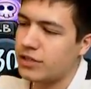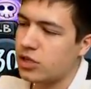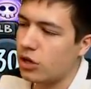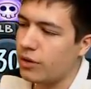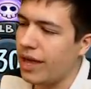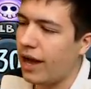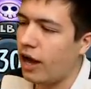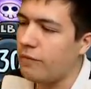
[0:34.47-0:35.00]
So
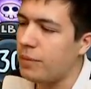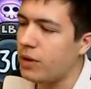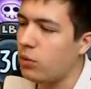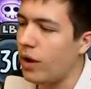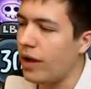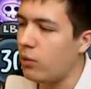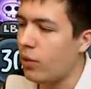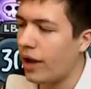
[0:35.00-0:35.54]
yeah, I've been
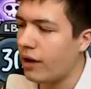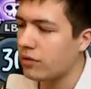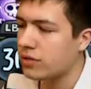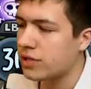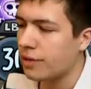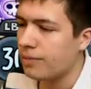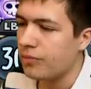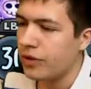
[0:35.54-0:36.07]
away in
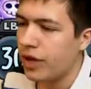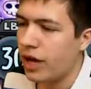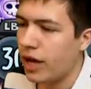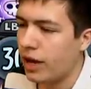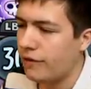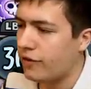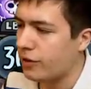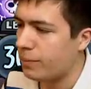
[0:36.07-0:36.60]
Wales
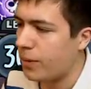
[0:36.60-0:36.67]
for